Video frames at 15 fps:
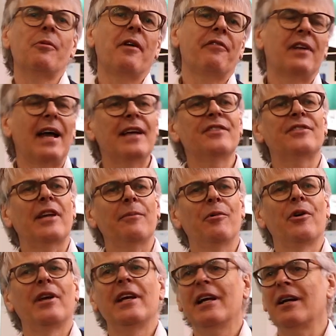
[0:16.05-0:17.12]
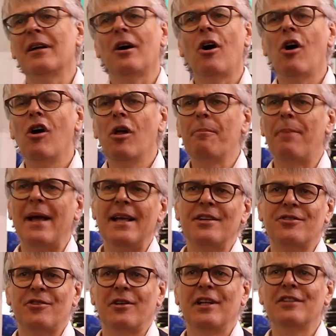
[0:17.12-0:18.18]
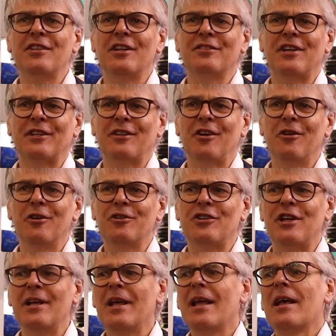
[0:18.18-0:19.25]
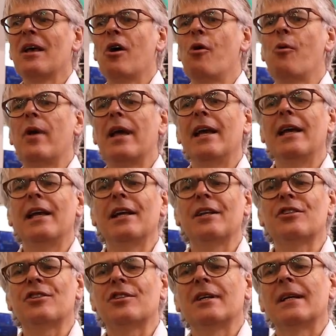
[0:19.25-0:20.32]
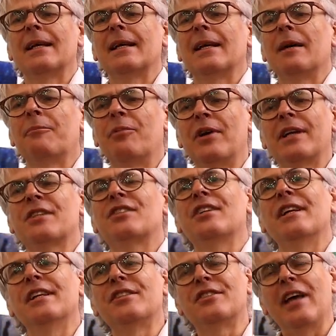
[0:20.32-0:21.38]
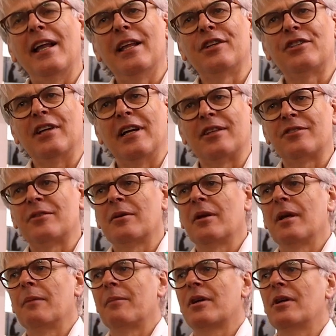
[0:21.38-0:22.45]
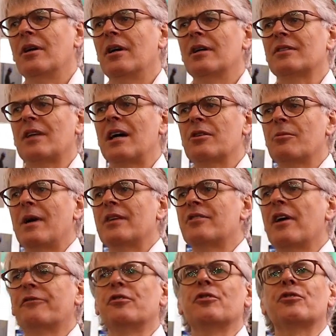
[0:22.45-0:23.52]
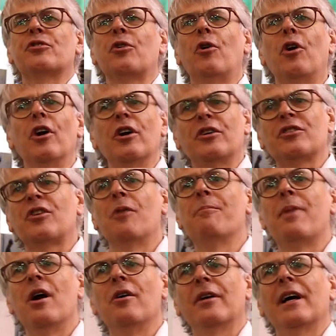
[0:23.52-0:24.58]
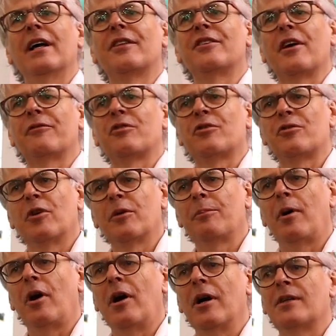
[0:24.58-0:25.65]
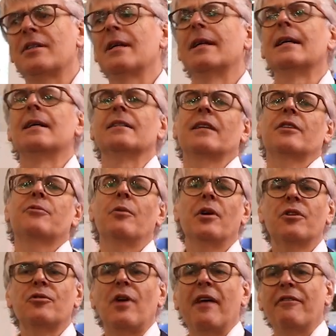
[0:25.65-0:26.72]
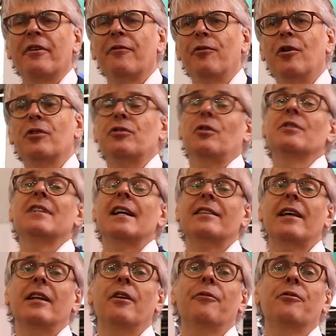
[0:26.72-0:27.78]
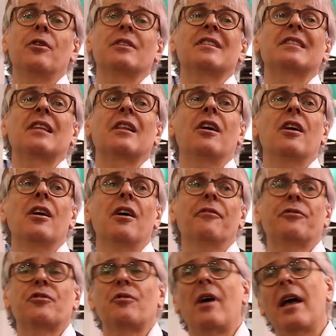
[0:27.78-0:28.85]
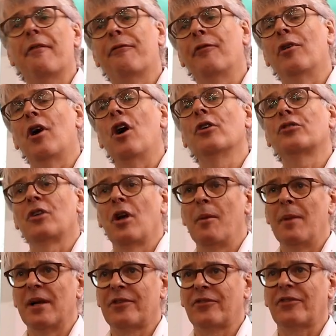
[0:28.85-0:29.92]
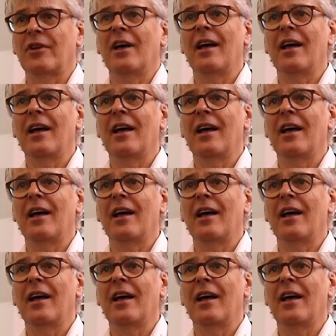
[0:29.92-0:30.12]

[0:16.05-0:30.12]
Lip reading: have a nice demo here, all based on Intel technology, which brings the intelligence, because otherwise you have to sort components, you have to sort parts. That's one driving force. On the other hand, of course, there's a lot of drive for autonomous